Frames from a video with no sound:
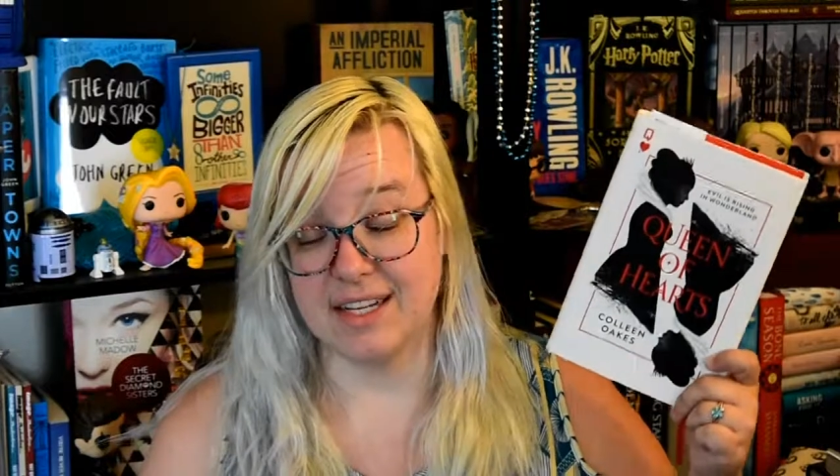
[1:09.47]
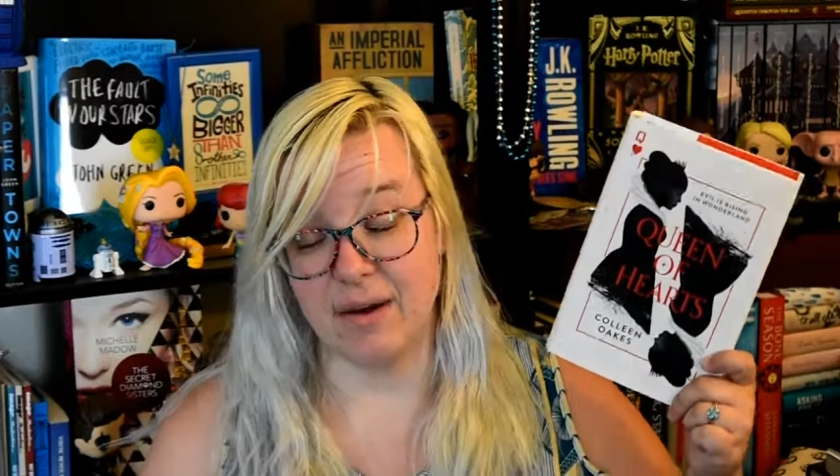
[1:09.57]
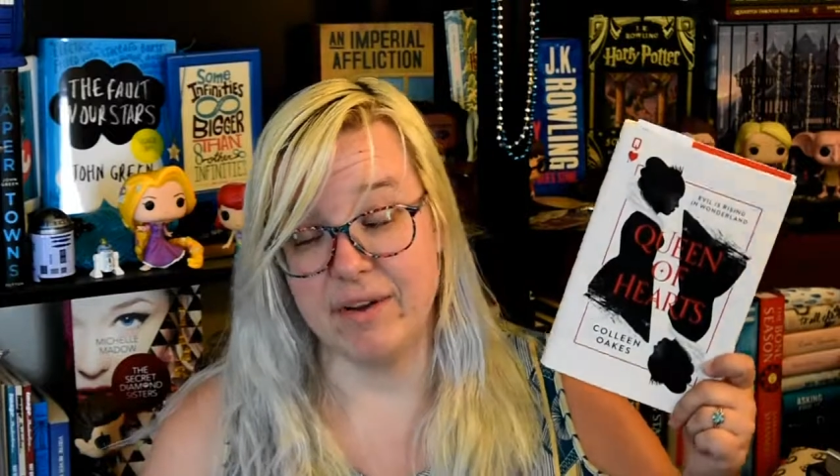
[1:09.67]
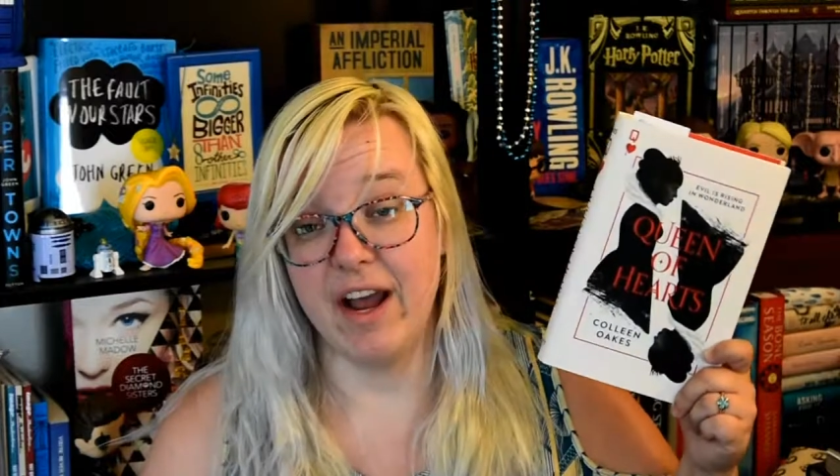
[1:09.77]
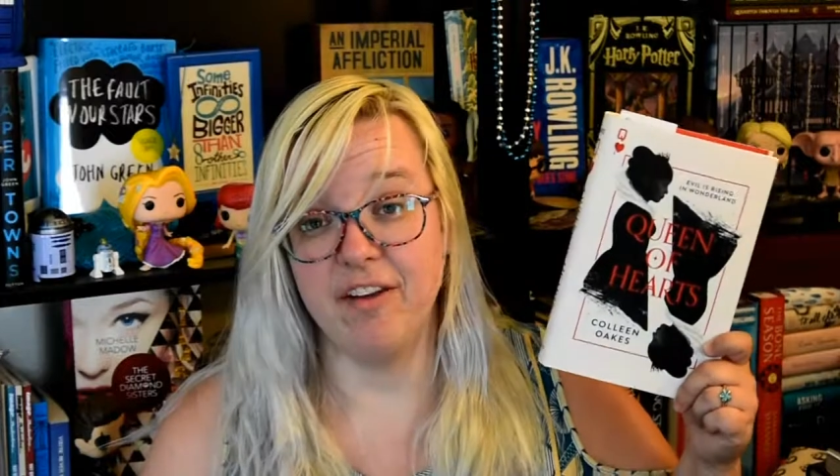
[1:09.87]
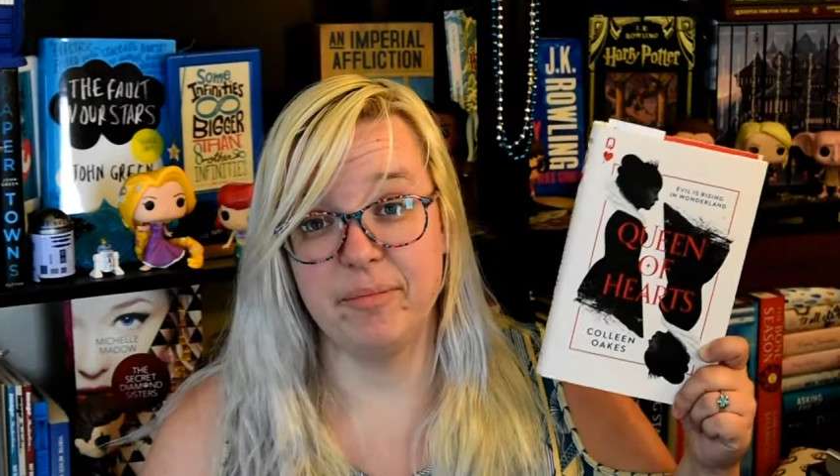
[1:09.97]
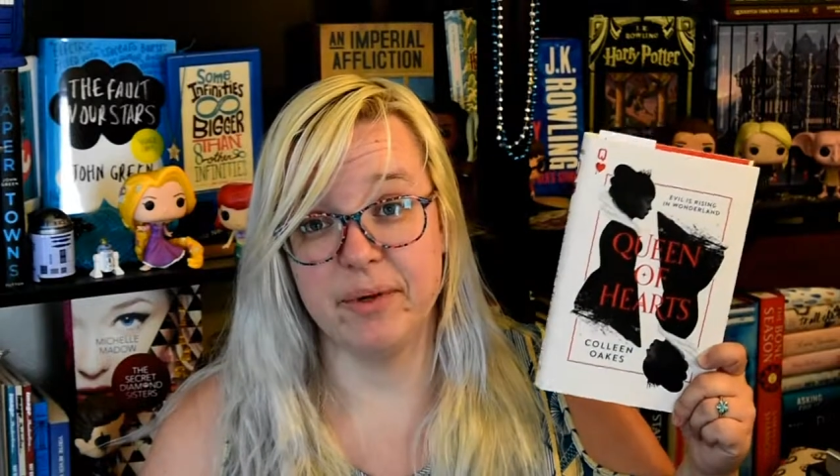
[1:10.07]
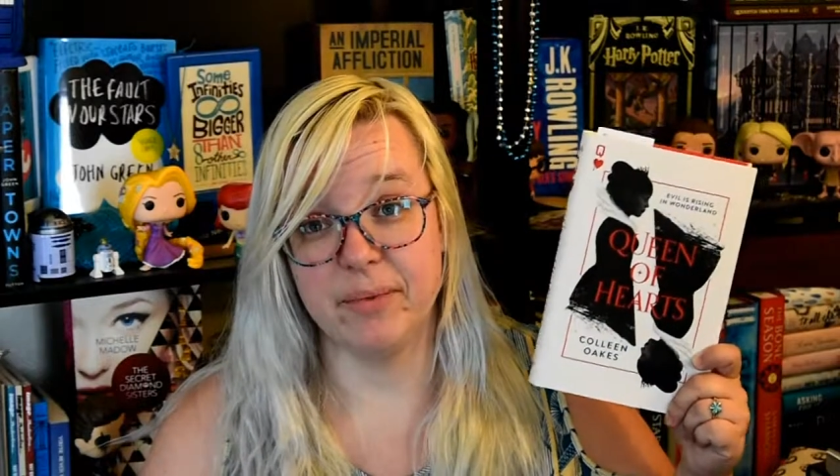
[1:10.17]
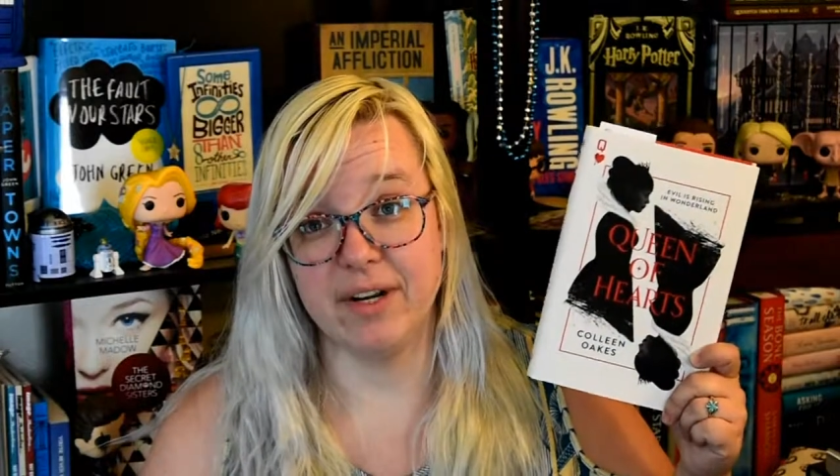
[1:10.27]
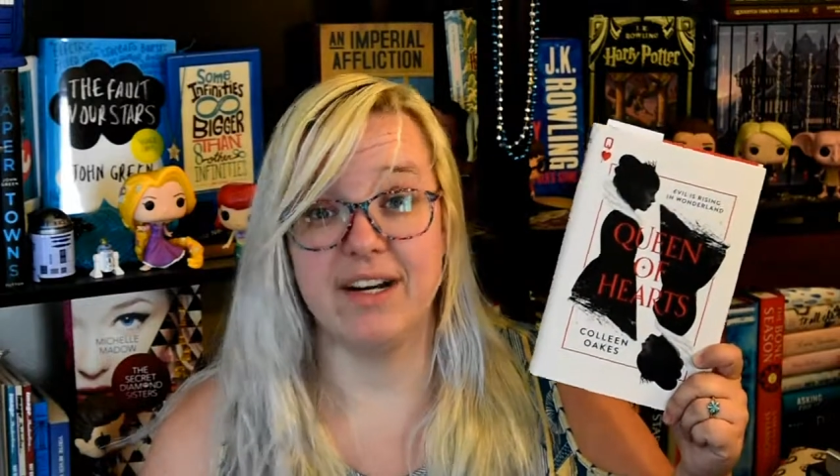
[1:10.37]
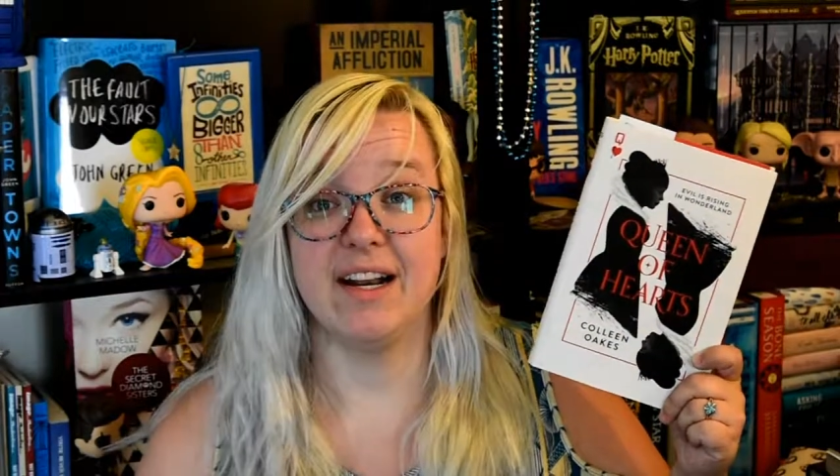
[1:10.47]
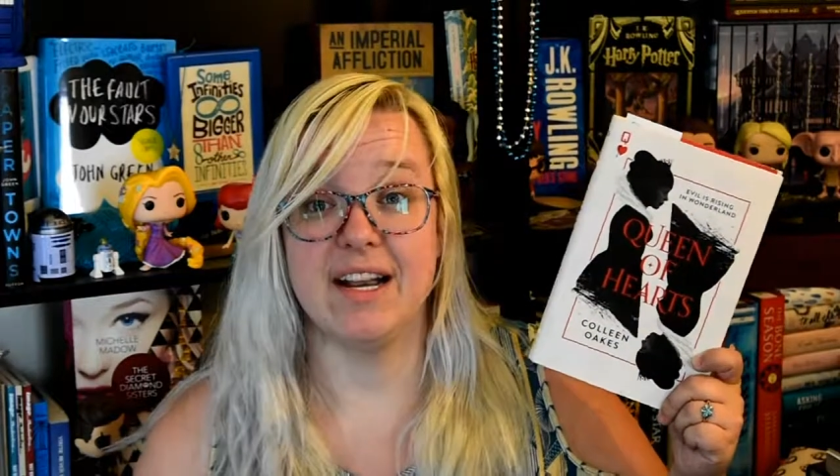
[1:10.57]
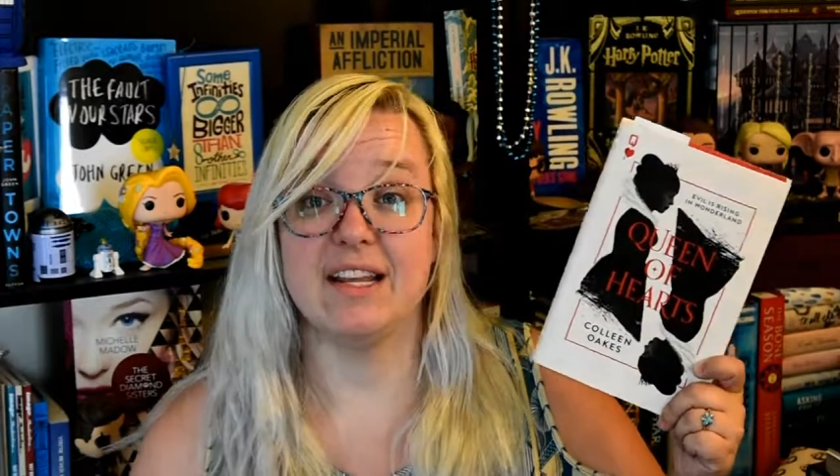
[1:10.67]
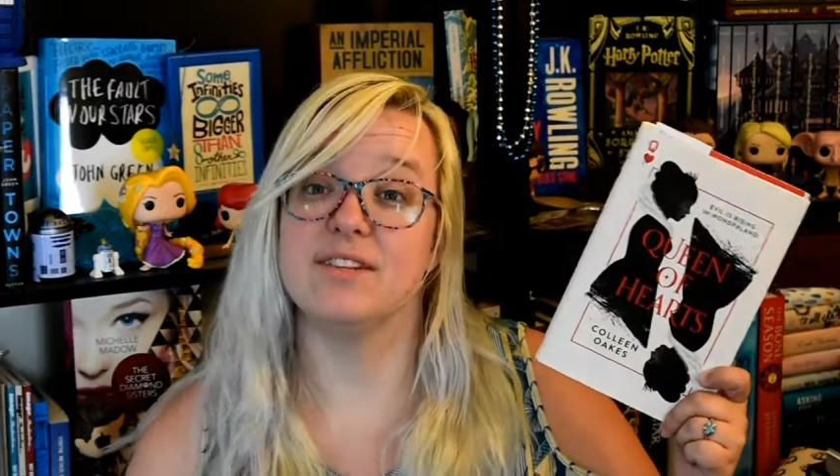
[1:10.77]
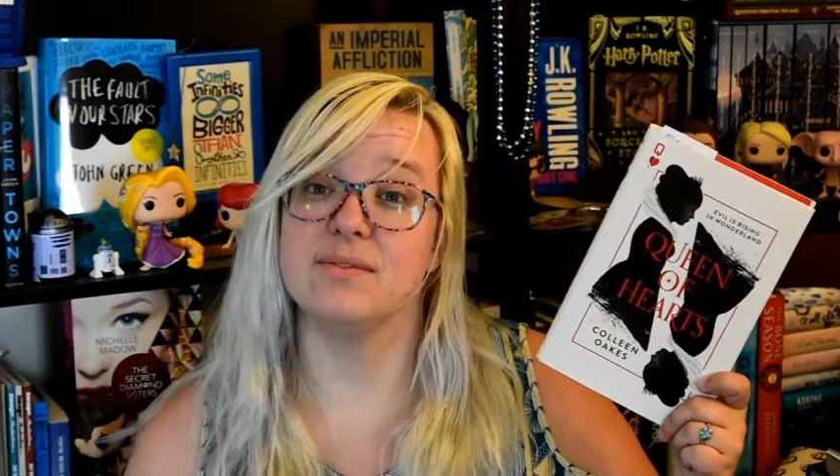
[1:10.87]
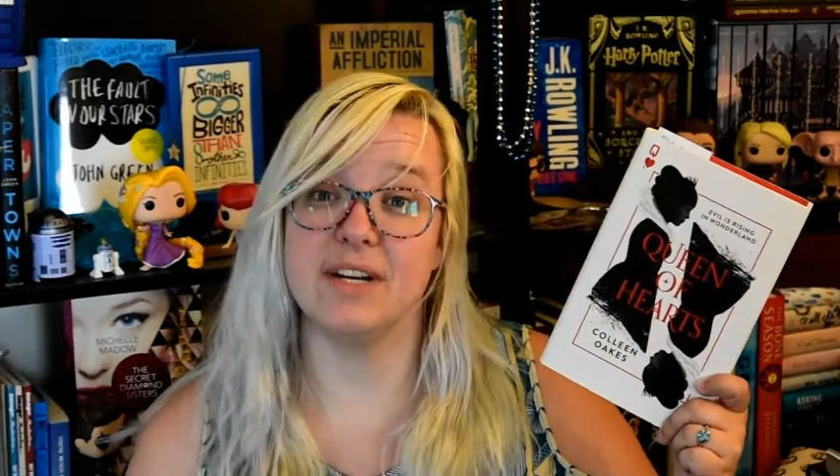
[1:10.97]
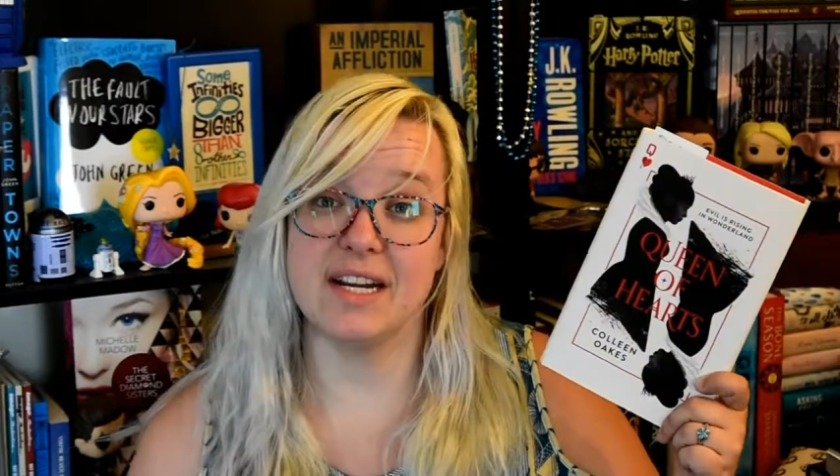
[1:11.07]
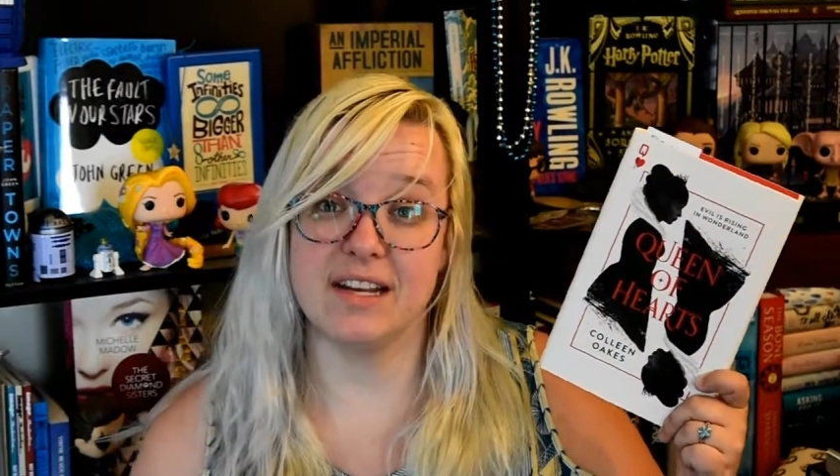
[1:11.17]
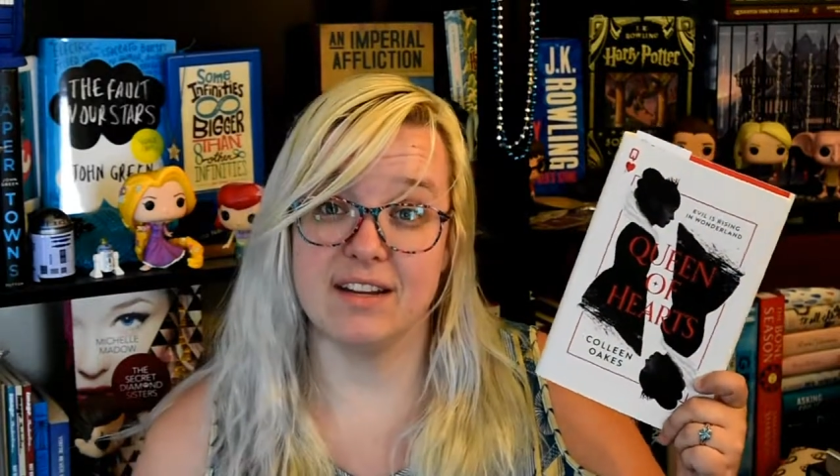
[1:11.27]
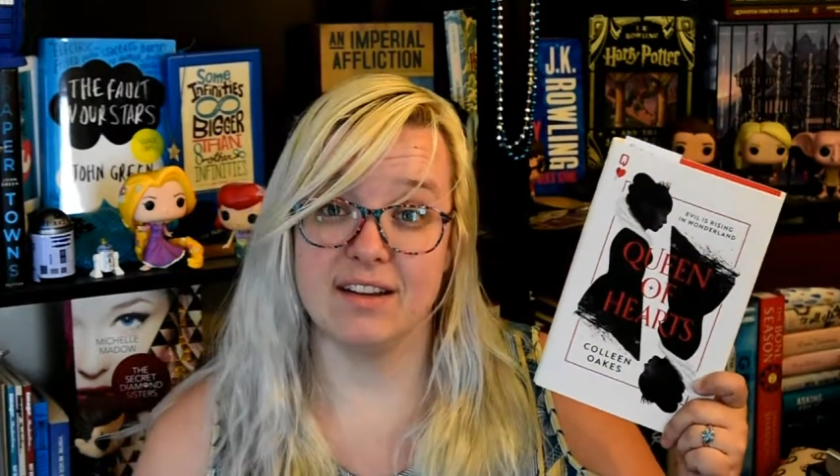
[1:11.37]
now I have book one and I need to
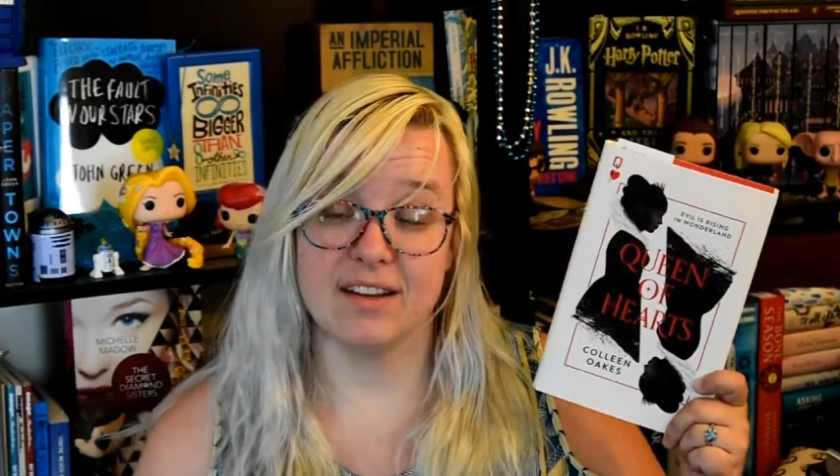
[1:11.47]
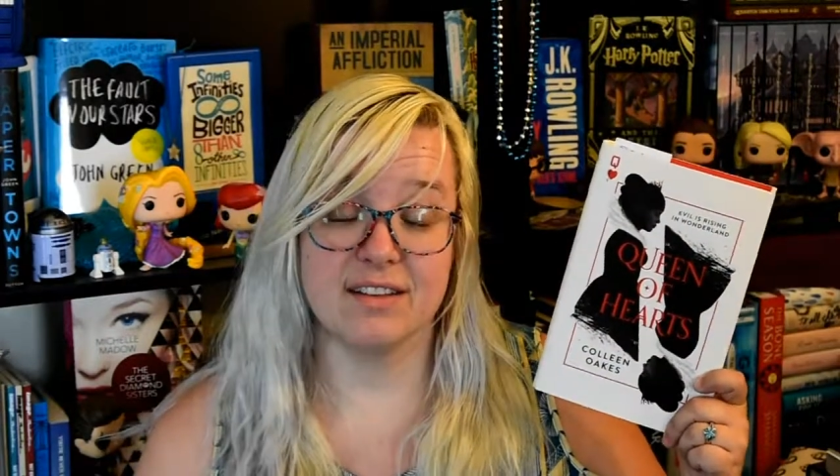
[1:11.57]
read it